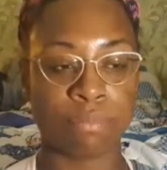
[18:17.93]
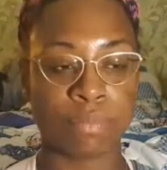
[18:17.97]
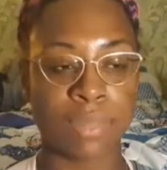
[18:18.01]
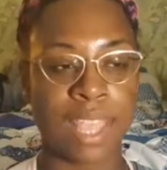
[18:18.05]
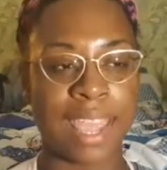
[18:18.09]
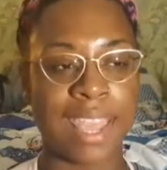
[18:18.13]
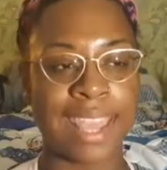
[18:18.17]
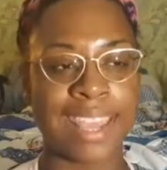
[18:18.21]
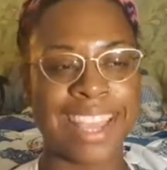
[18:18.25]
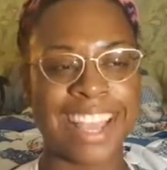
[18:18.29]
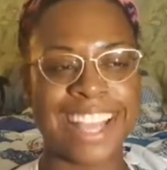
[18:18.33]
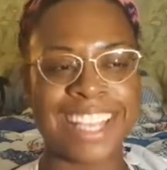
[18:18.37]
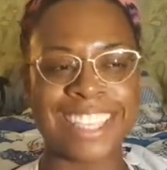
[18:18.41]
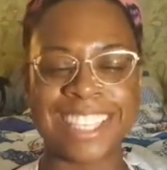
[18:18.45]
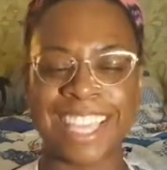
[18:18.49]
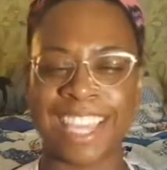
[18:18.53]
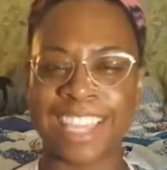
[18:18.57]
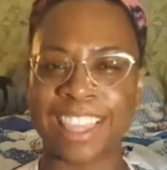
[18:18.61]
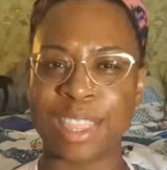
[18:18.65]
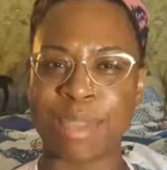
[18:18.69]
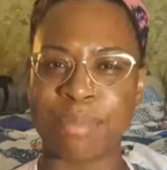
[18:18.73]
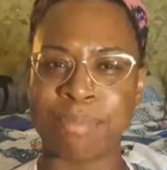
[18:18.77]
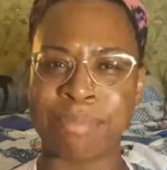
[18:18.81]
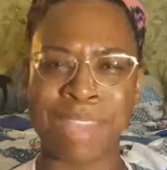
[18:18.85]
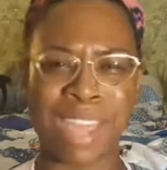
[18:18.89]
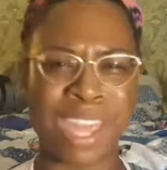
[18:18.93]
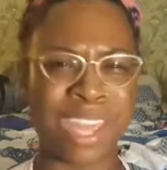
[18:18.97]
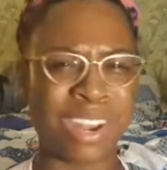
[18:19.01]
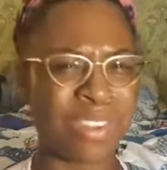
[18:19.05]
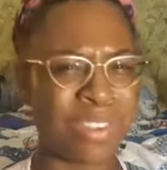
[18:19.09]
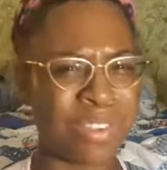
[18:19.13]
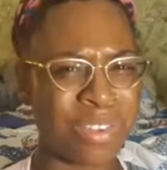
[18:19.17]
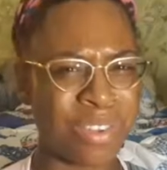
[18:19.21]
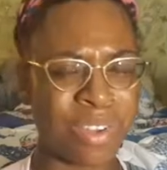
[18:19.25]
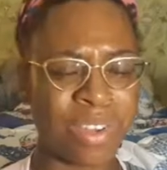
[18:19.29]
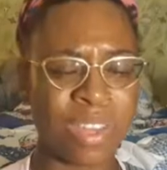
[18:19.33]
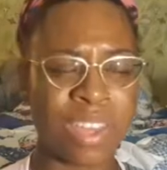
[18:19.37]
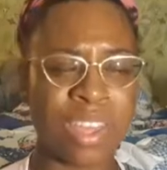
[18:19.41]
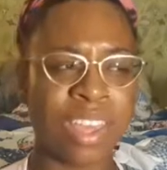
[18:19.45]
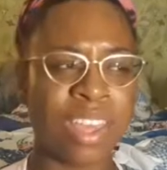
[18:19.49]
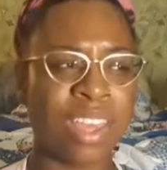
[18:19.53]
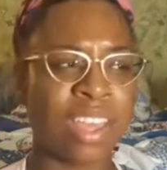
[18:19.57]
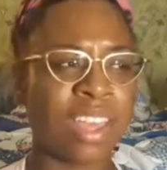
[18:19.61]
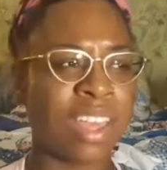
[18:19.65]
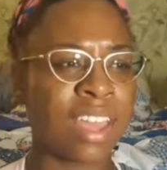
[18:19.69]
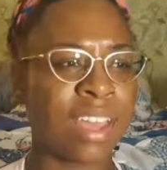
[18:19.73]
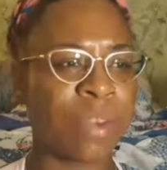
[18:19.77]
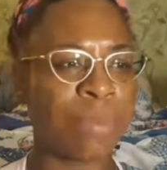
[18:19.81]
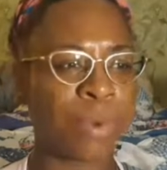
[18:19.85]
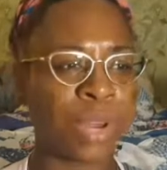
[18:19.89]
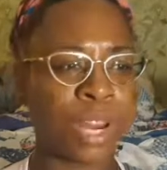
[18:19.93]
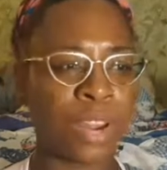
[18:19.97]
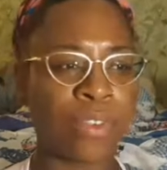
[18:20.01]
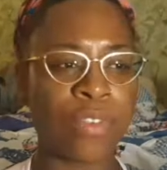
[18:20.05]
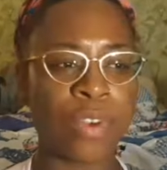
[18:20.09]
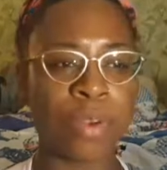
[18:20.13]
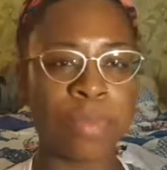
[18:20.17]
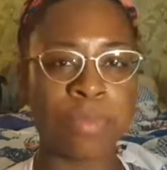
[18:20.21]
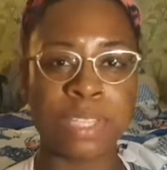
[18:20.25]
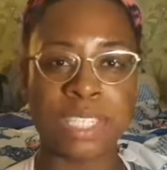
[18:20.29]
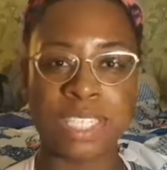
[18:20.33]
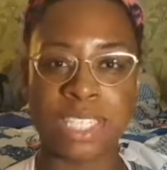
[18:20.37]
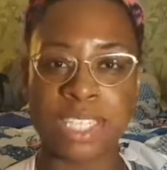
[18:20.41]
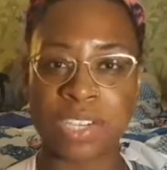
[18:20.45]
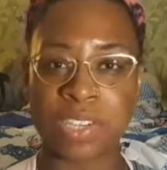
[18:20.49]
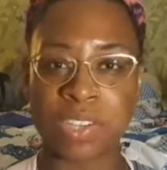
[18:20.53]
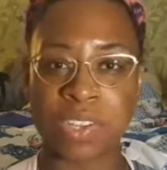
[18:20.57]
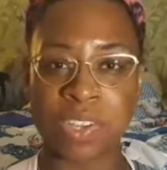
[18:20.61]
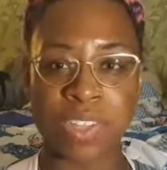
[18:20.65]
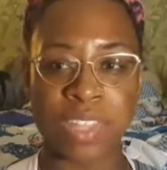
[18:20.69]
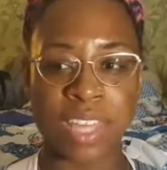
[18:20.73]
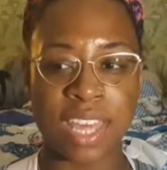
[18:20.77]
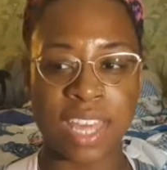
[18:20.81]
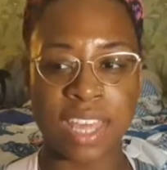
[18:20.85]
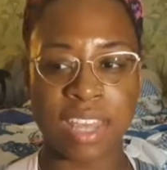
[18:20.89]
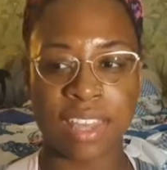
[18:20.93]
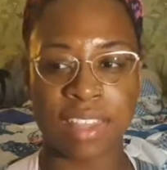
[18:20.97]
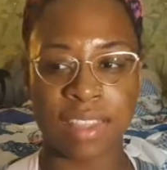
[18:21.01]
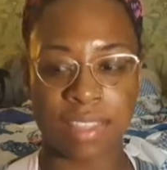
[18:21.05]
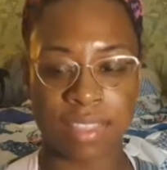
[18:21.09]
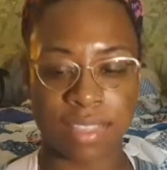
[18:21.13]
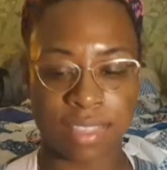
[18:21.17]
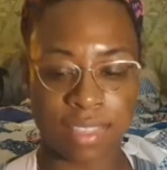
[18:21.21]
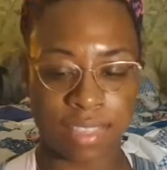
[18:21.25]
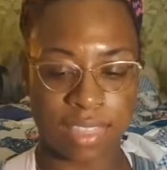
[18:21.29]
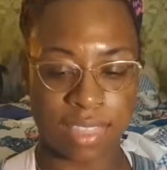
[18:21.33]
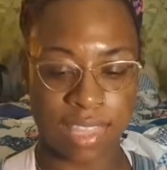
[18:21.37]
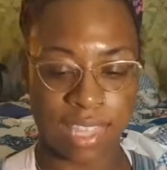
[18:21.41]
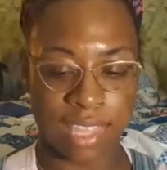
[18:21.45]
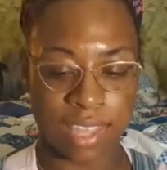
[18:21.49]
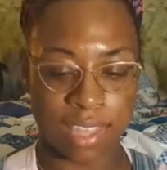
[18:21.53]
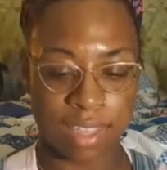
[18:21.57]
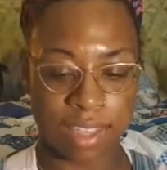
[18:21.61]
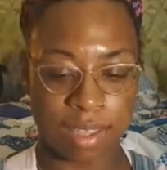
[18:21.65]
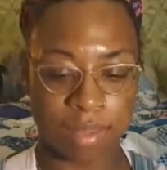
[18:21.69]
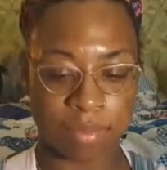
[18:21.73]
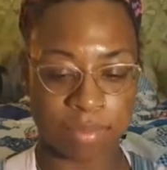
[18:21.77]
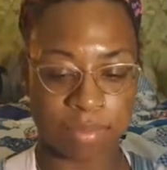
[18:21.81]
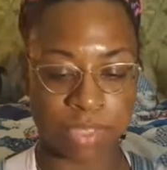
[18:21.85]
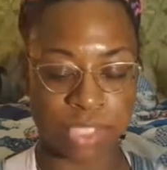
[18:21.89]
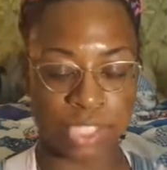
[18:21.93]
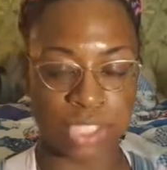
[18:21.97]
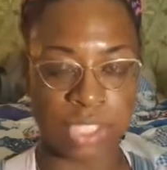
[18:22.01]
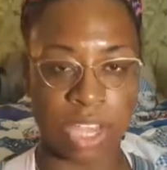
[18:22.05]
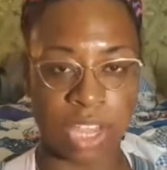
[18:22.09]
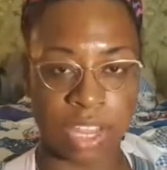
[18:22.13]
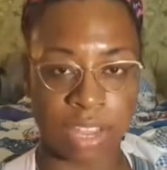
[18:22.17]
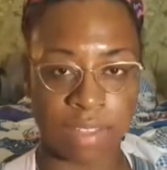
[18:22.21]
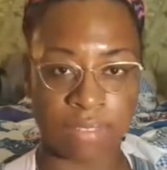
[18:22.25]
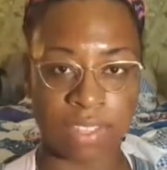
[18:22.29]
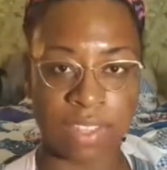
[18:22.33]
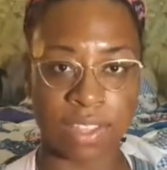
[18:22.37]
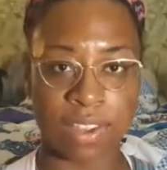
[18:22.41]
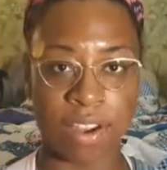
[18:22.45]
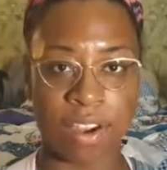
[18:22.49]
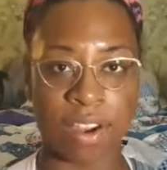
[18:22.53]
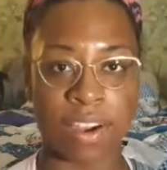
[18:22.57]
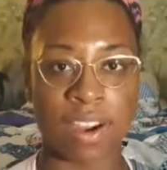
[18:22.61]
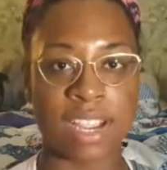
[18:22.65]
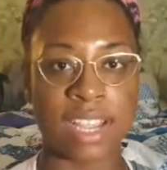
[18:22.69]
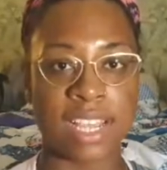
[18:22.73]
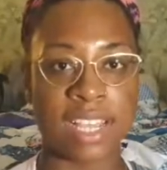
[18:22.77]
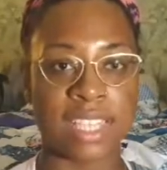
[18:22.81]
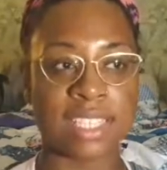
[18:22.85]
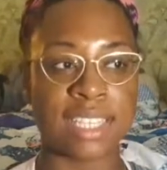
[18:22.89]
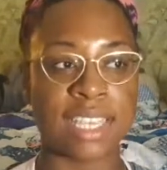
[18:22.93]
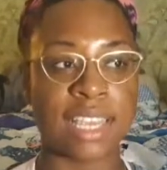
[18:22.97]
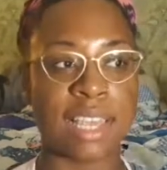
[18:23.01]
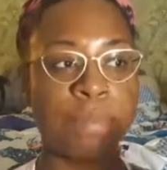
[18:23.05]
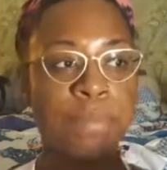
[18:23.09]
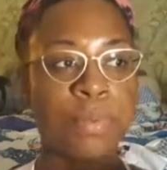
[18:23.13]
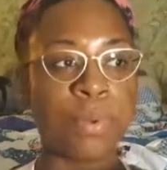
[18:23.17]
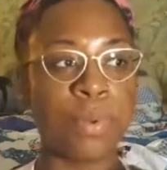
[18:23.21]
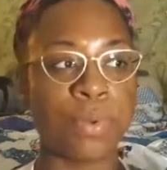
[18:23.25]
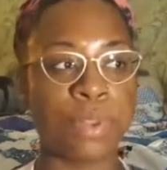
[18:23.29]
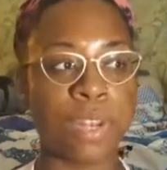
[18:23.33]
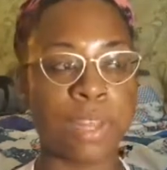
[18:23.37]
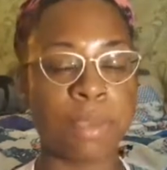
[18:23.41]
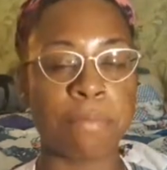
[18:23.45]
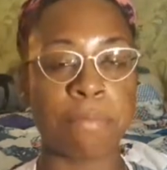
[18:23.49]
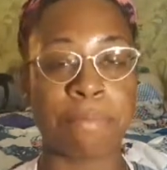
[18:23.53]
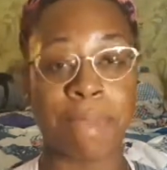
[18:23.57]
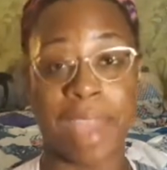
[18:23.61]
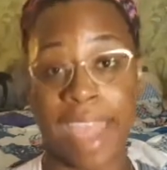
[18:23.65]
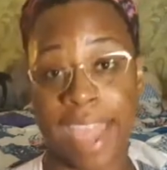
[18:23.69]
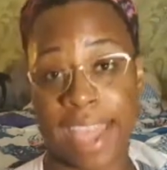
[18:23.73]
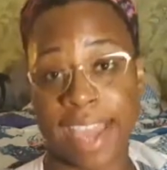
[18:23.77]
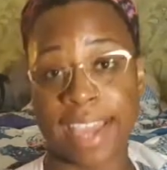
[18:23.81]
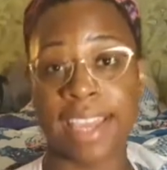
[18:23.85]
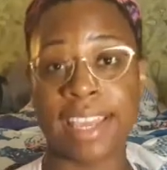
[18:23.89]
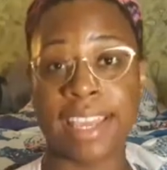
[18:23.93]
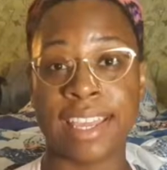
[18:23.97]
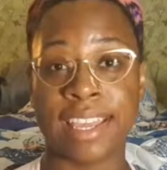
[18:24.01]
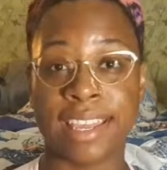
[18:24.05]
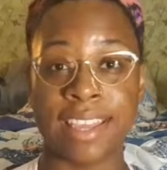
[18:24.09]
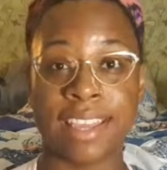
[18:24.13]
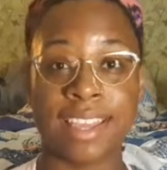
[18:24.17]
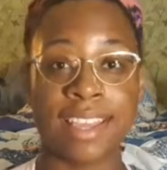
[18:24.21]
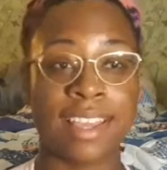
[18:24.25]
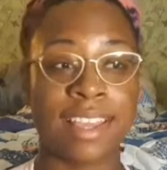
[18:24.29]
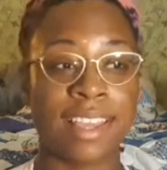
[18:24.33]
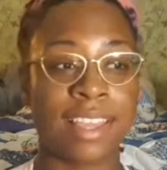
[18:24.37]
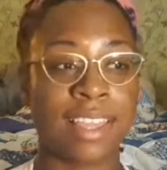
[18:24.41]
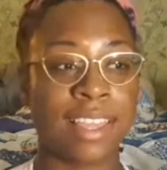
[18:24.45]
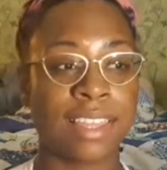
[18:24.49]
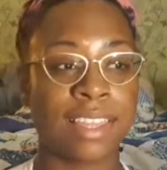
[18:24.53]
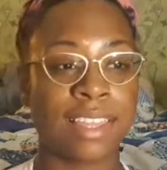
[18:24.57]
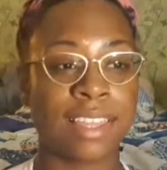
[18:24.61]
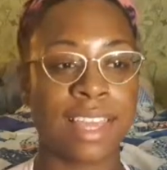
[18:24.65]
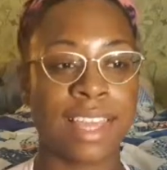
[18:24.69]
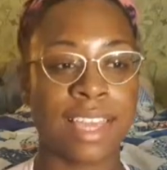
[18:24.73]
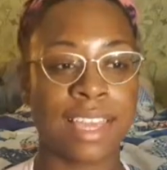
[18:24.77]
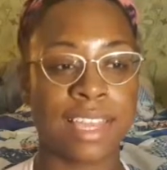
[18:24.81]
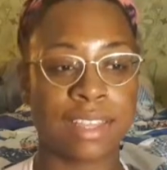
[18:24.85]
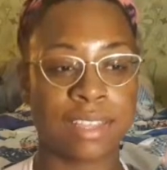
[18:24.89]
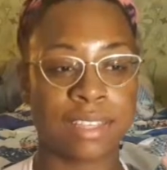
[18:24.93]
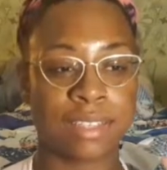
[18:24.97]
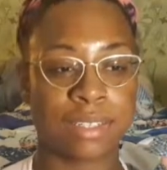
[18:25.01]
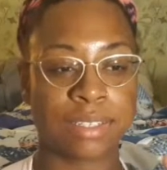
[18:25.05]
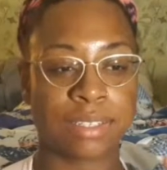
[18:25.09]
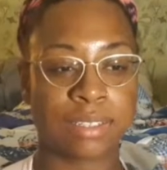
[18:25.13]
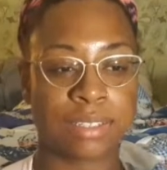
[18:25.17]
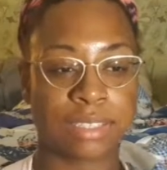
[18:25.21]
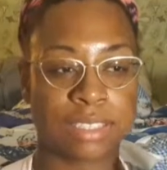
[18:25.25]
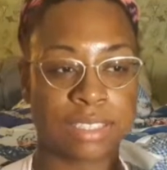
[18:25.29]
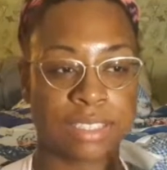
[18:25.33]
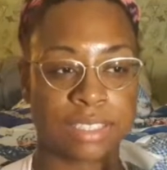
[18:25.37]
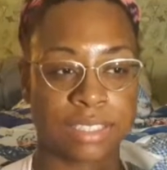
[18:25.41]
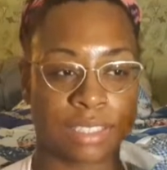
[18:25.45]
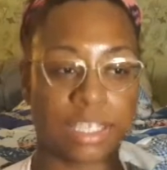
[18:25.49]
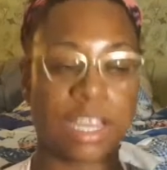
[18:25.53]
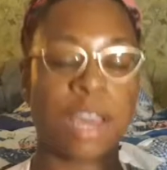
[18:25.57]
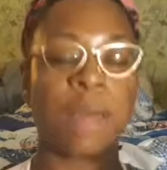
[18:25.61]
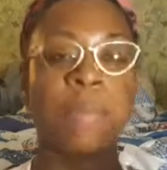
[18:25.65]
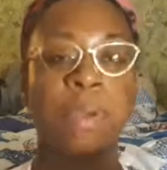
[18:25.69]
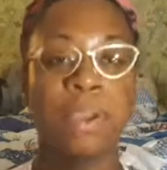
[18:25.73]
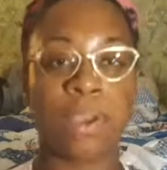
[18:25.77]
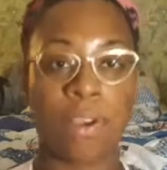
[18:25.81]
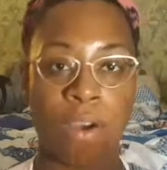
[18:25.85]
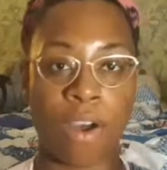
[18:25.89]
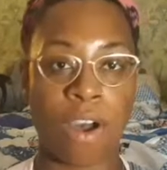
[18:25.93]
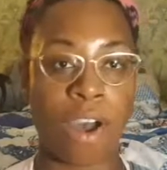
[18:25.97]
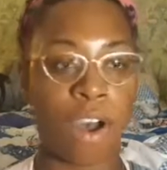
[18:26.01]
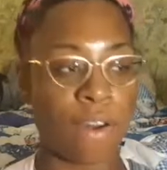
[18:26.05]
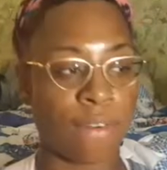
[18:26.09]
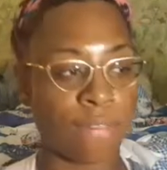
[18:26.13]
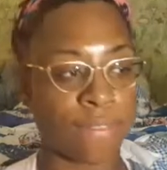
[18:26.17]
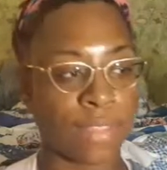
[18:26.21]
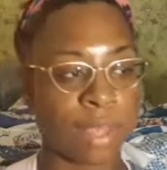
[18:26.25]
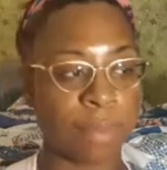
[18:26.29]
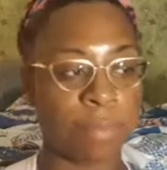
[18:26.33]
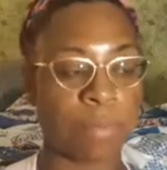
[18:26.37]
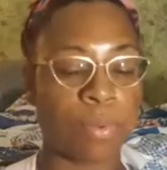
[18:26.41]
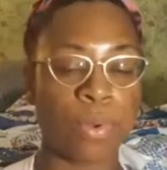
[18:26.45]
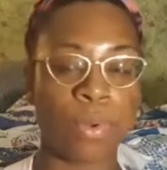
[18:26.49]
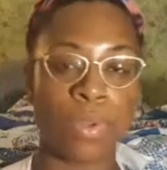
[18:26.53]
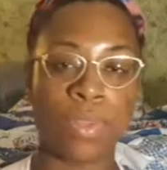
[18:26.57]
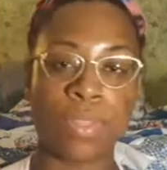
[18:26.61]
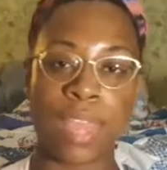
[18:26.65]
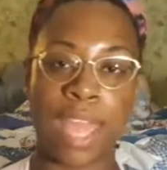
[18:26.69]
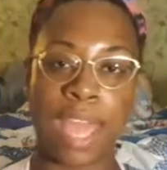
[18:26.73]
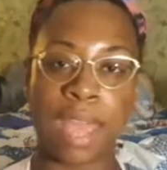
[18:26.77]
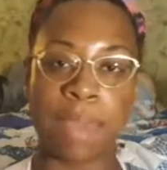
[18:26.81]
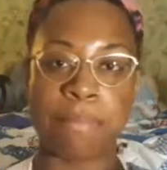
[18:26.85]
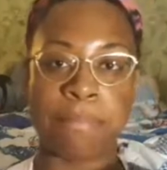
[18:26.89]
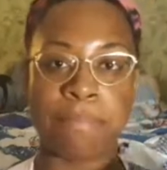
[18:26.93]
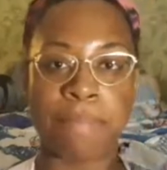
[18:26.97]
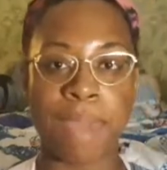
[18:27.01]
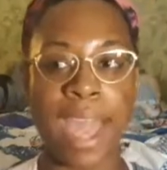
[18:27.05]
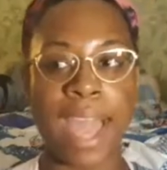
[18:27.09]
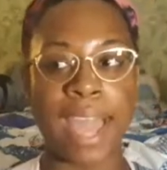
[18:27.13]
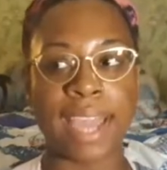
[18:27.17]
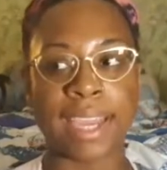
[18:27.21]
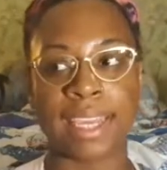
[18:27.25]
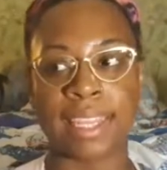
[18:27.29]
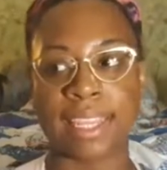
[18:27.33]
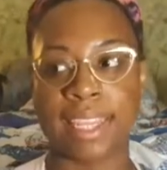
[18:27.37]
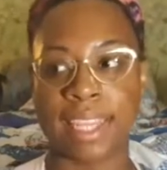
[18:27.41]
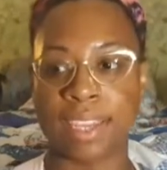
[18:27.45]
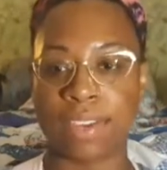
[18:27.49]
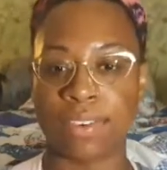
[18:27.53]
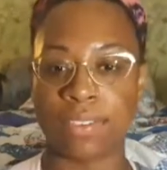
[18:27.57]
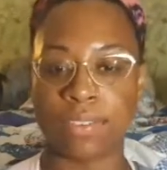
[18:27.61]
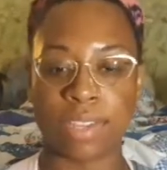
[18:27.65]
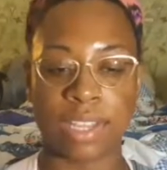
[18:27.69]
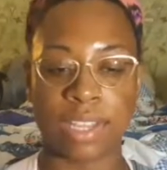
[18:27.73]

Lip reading: I guess like the metal, whatever material that the shell of the car is, it pulled it back, like coming off, like pulled that back, and like